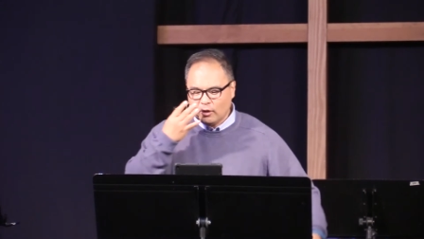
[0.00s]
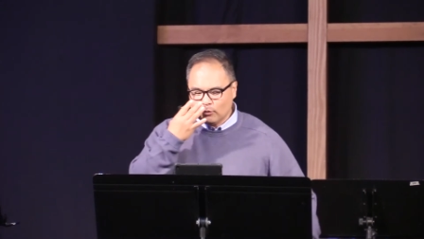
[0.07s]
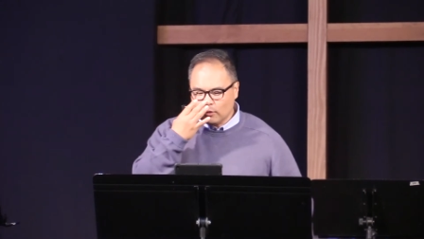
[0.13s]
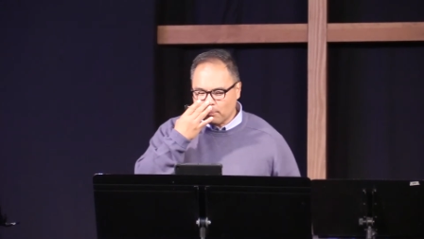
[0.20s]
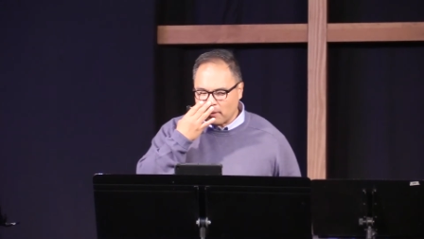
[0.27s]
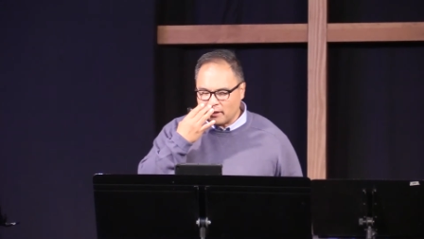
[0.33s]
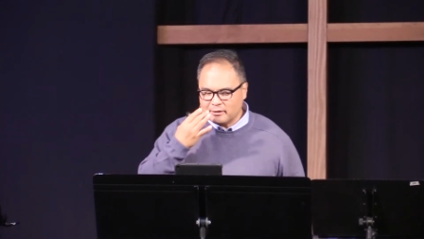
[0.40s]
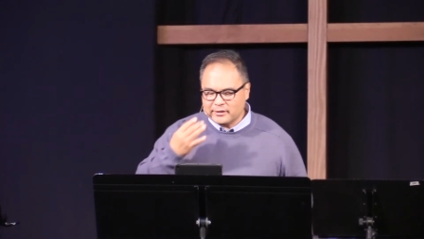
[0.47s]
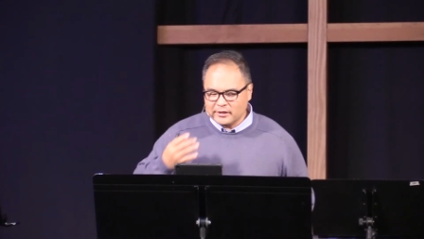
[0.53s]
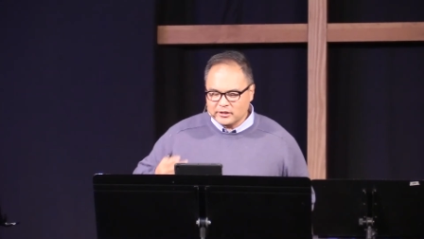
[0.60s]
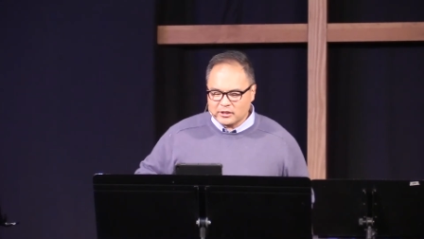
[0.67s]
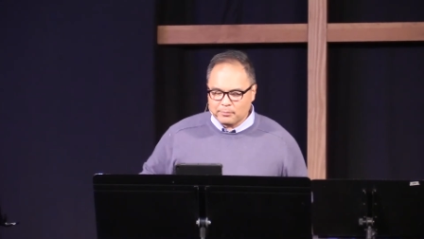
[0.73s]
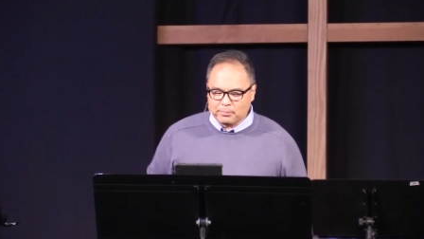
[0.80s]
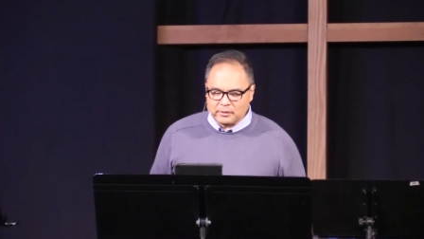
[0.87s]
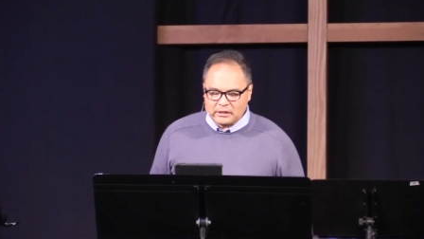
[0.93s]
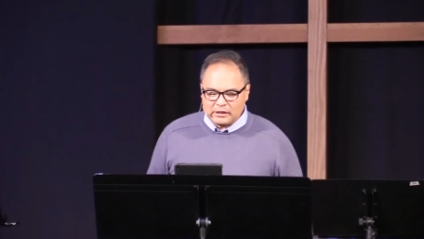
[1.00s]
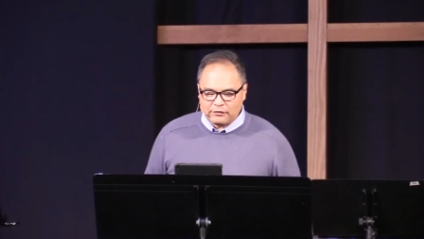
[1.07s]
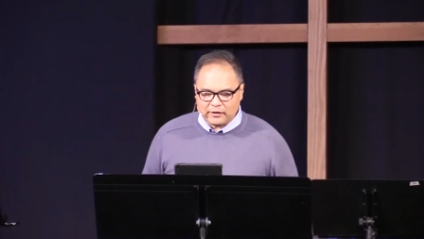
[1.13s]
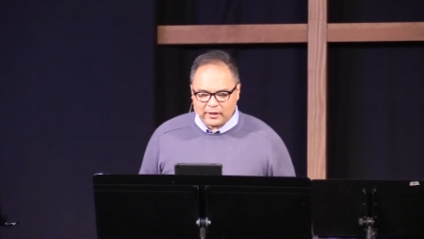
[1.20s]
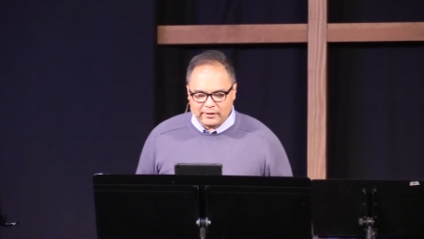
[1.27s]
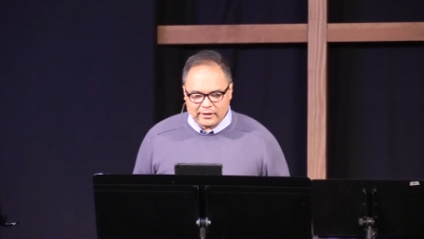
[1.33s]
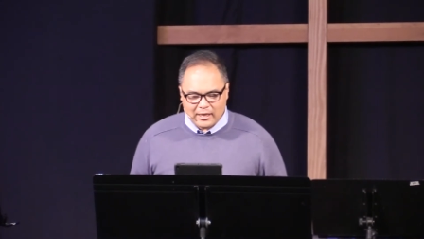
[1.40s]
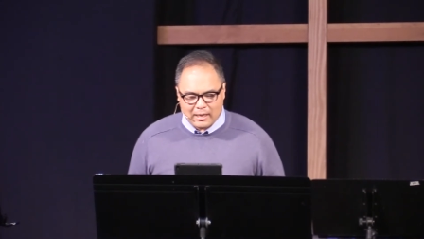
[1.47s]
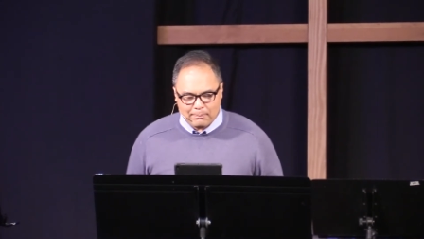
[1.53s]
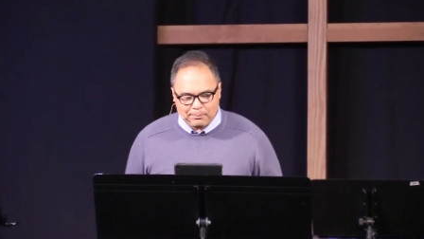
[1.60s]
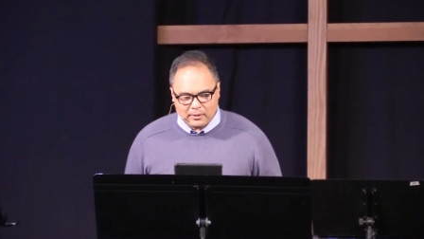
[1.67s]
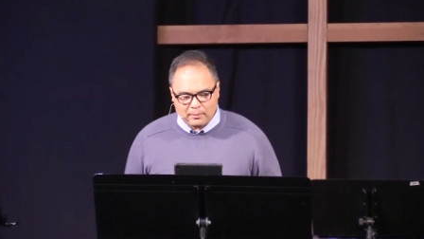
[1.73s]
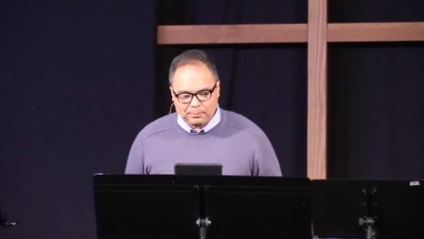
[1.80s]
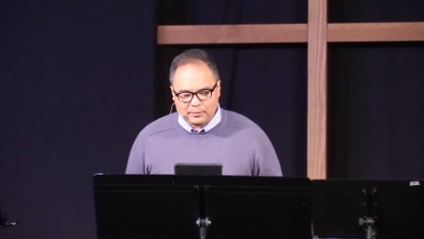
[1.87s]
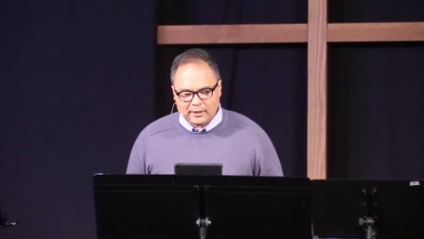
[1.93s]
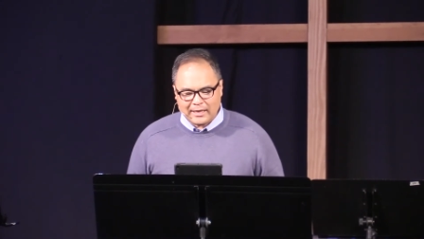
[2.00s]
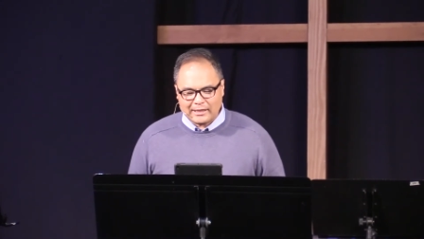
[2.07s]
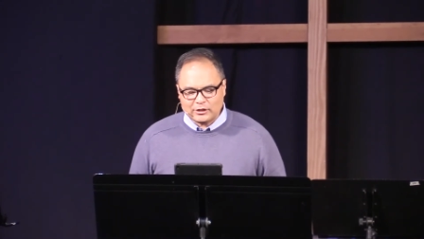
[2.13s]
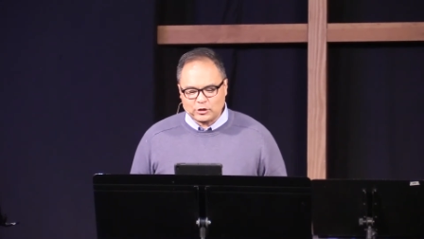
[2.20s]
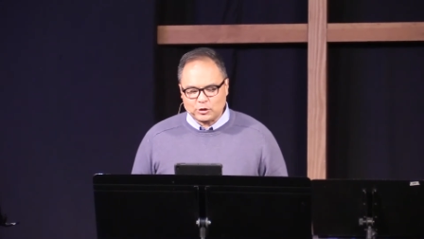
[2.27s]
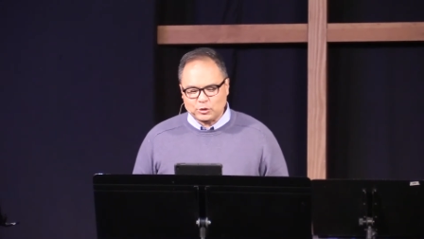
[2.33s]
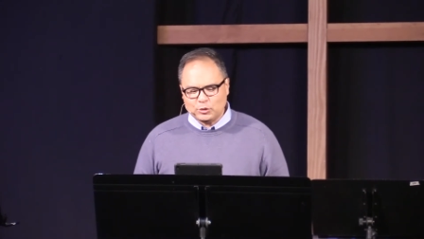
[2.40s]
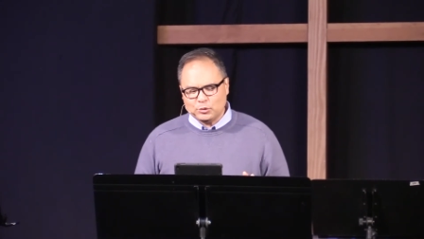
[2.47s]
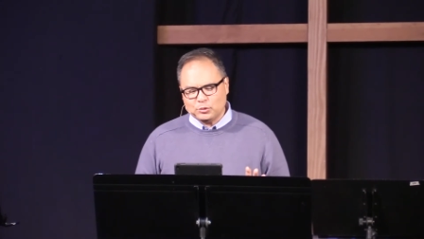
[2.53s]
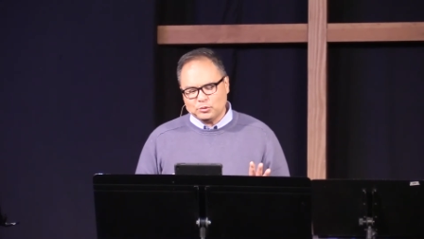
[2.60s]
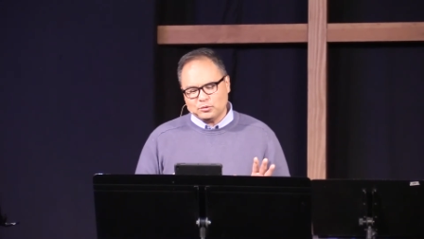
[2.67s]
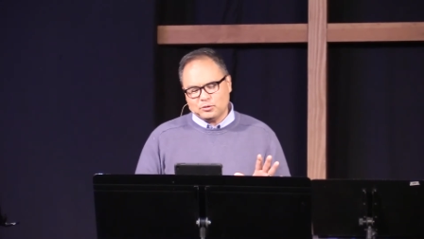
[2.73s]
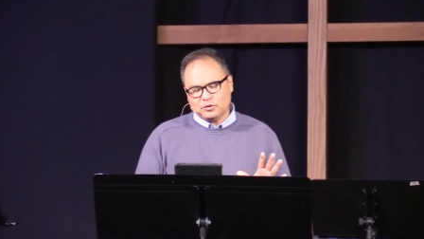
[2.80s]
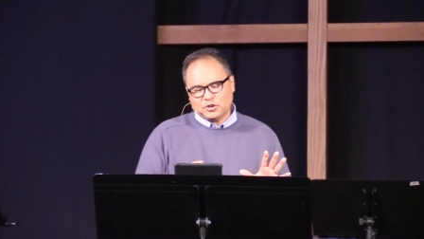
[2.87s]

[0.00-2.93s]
Repentance and belief cannot be applied to